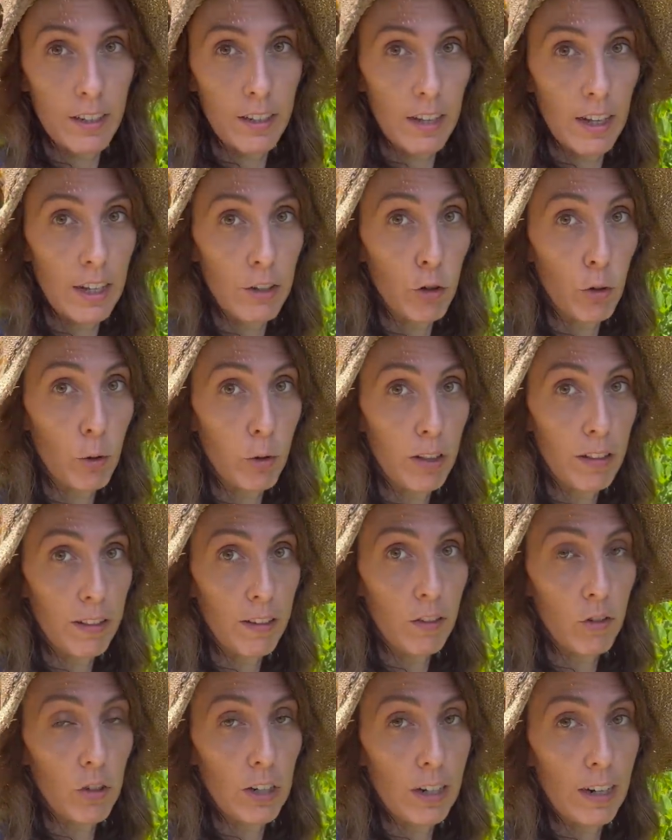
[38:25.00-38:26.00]
I told it
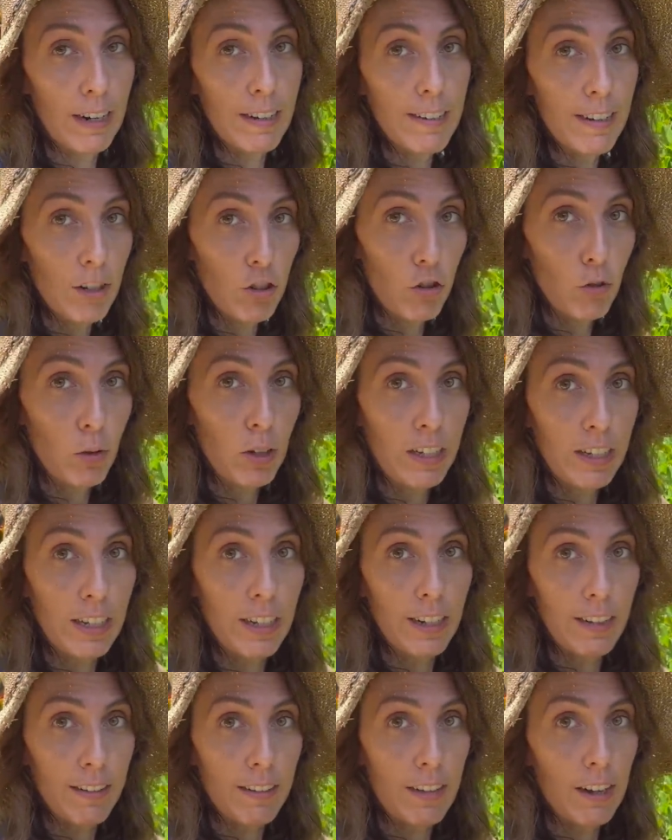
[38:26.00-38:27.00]
this year, I said, you
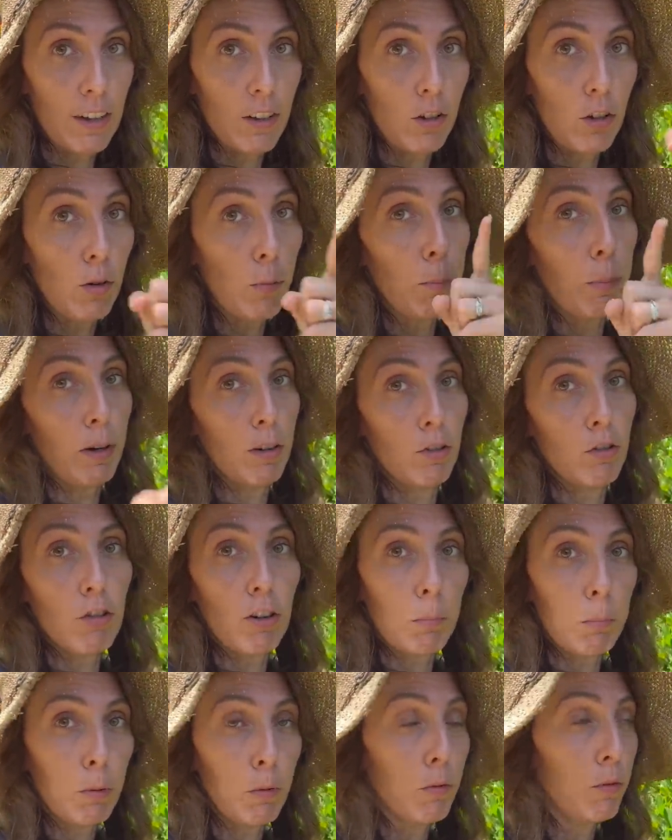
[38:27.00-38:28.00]
get it together, you better
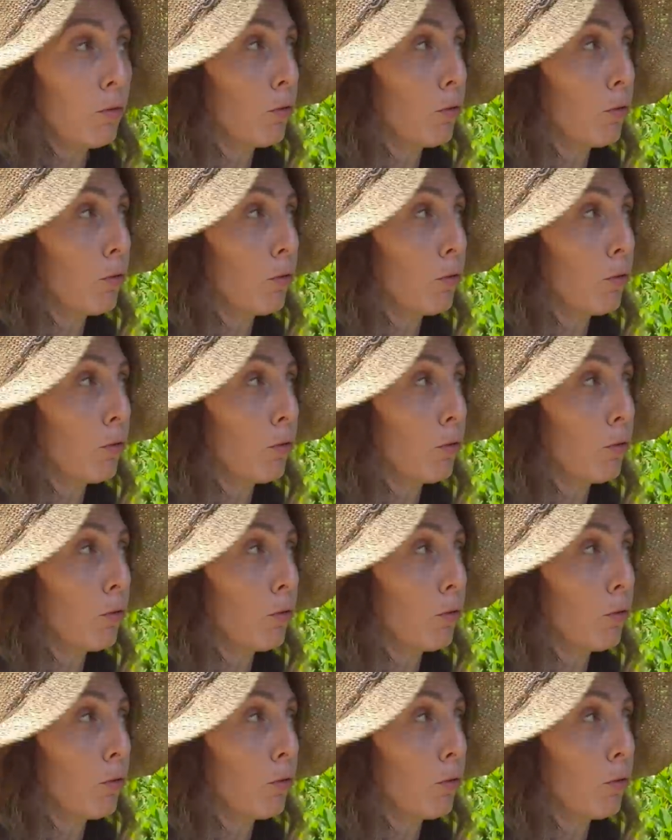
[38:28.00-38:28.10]
start pro